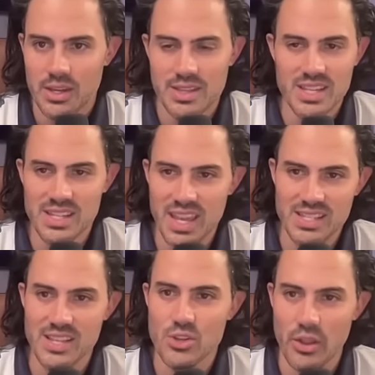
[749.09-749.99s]
This case
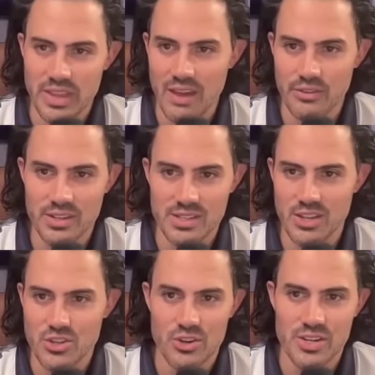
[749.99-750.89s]
has all the evidence
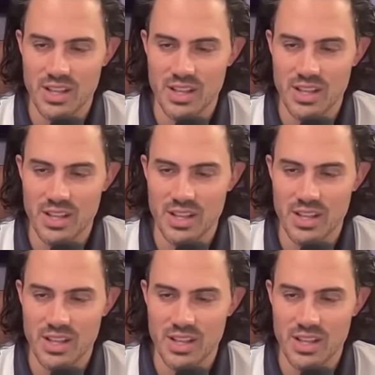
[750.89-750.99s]
that juries